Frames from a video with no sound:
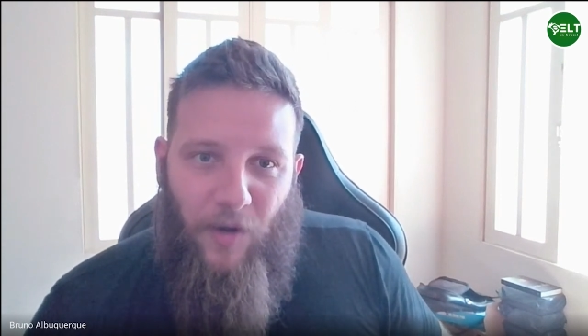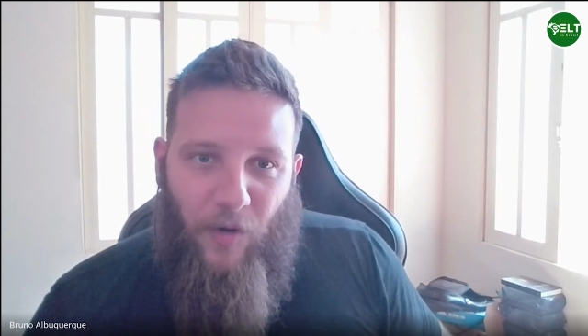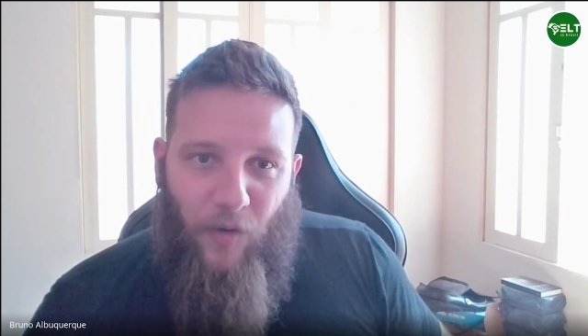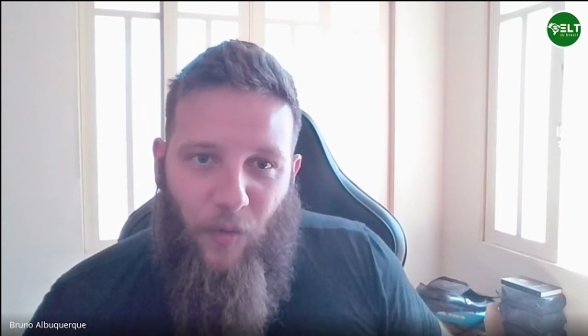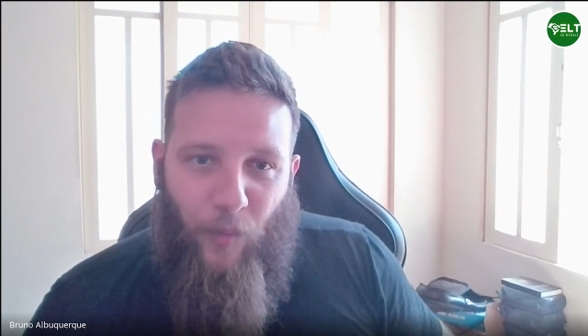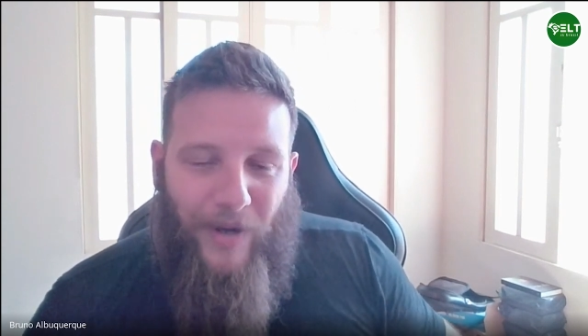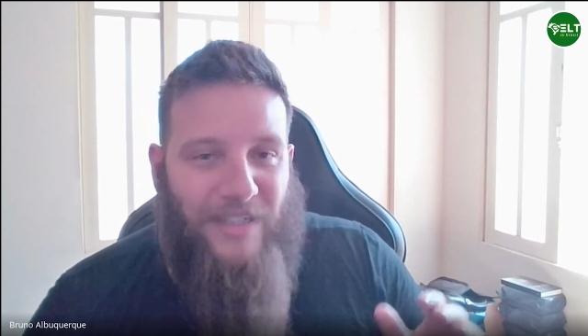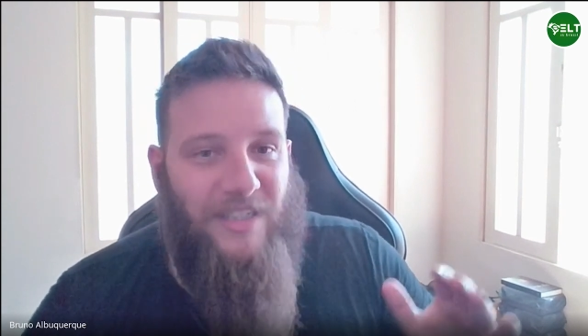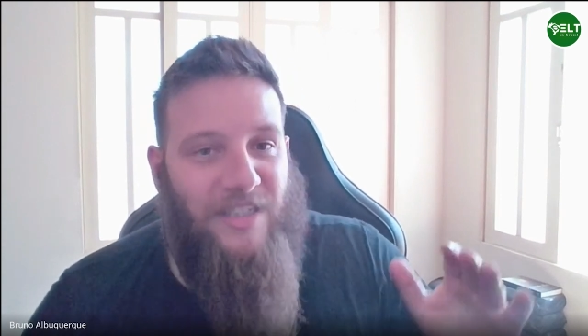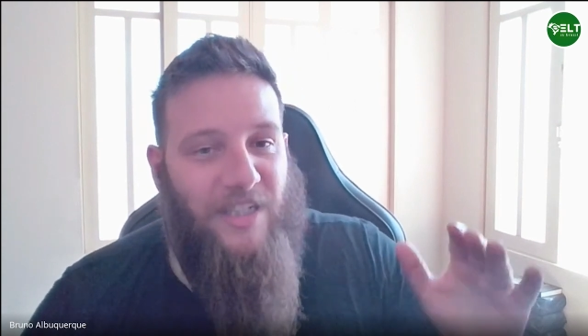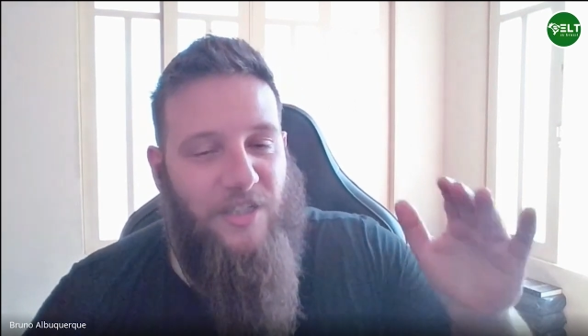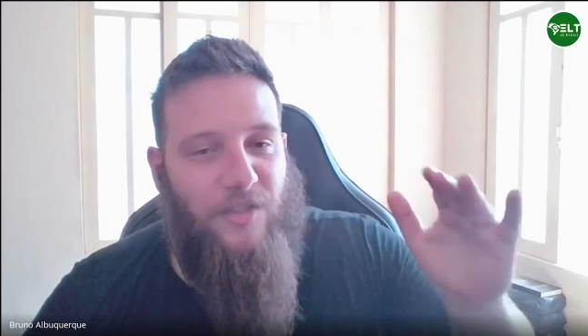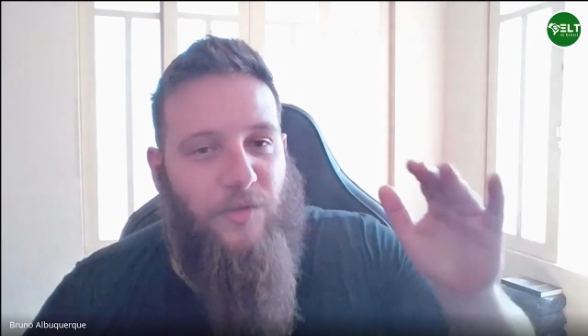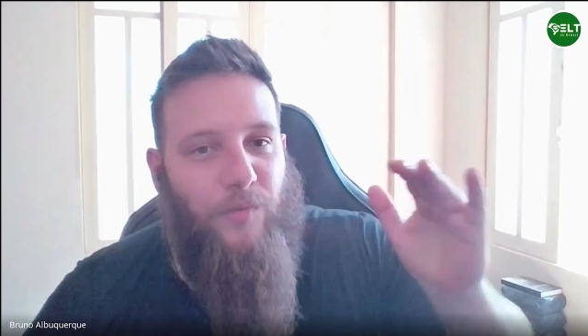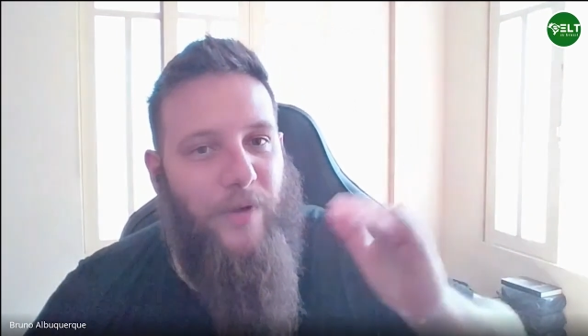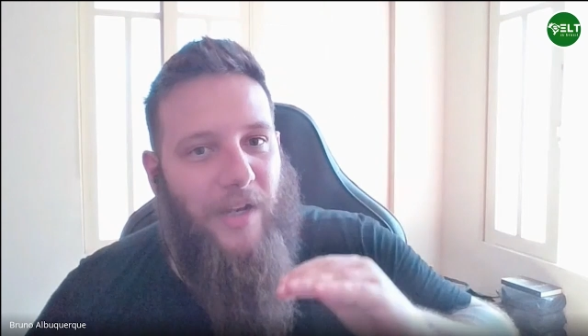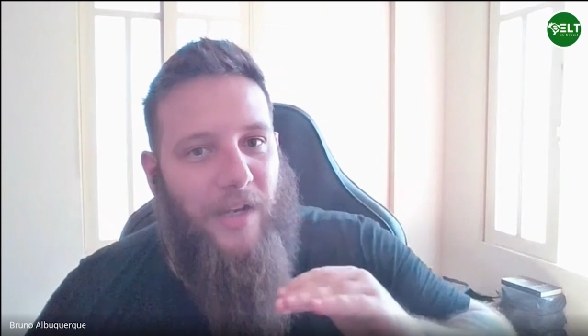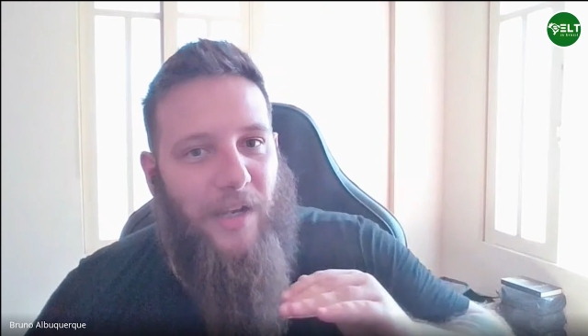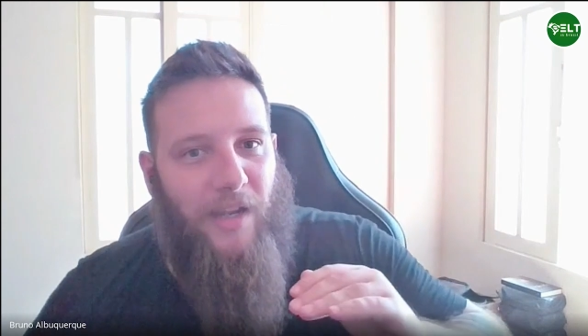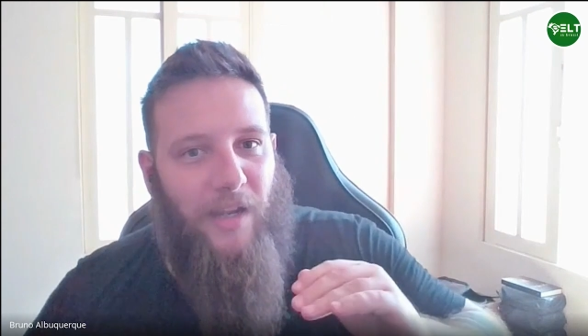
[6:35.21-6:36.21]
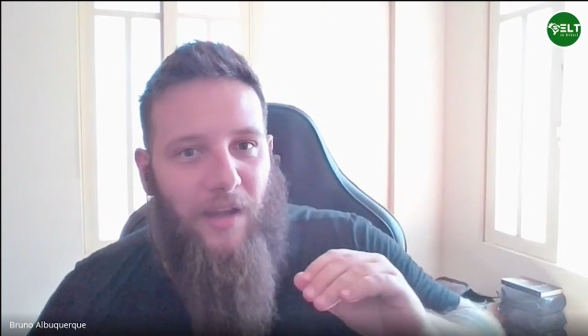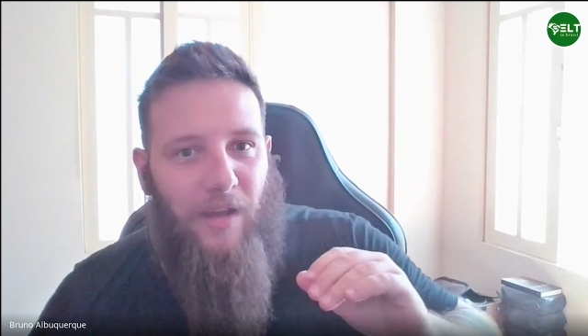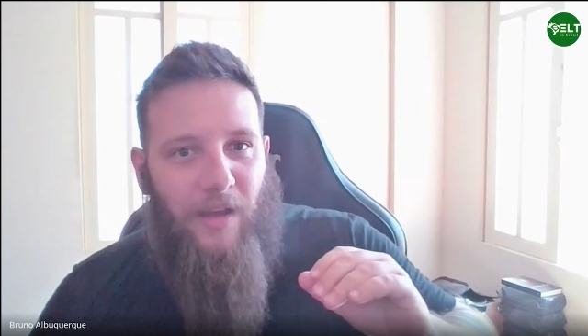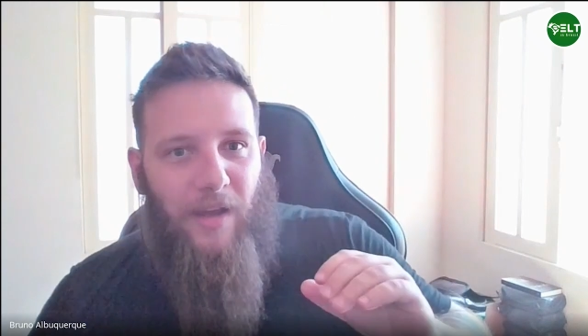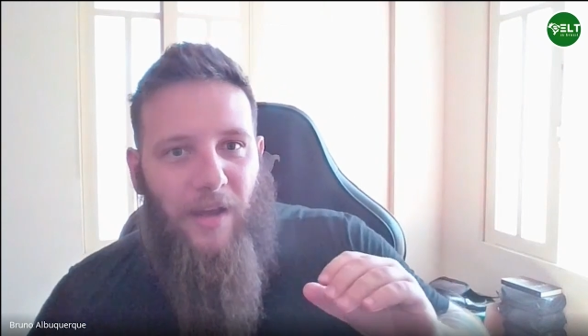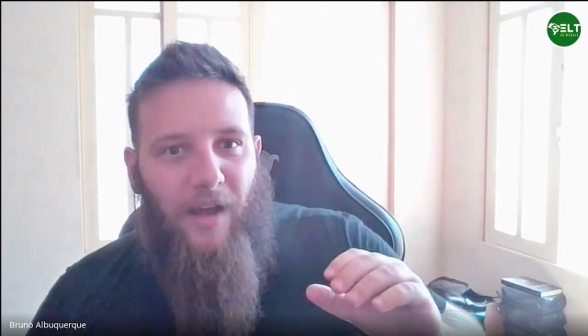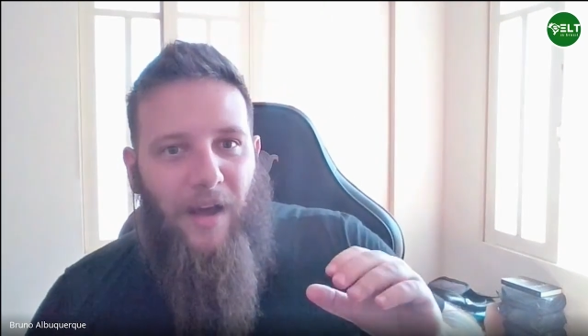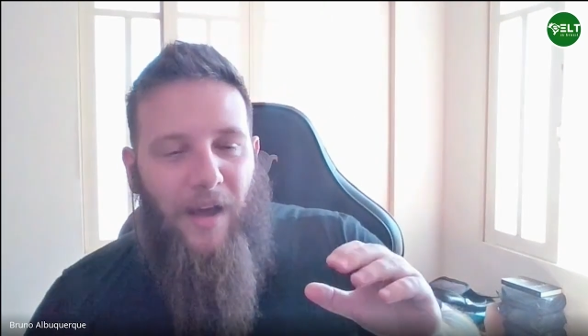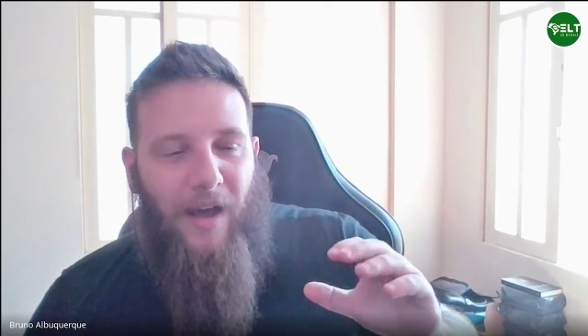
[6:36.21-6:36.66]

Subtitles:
which is really